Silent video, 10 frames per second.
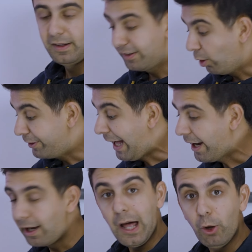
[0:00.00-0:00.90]
So
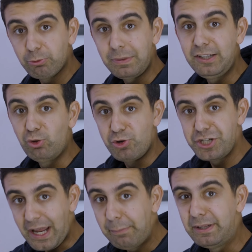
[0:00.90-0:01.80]
that allowed me to
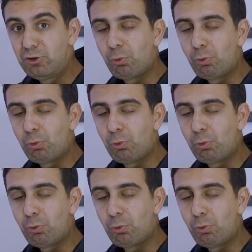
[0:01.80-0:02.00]
shape it